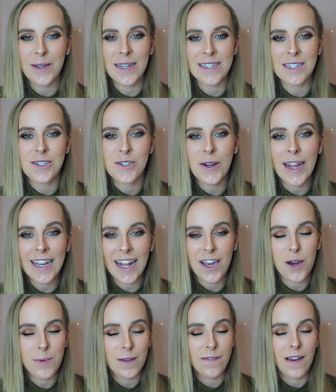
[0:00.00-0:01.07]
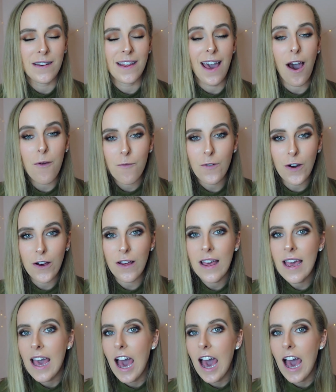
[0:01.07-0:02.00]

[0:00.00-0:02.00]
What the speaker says: guys enjoyed. I hope you found it helpful.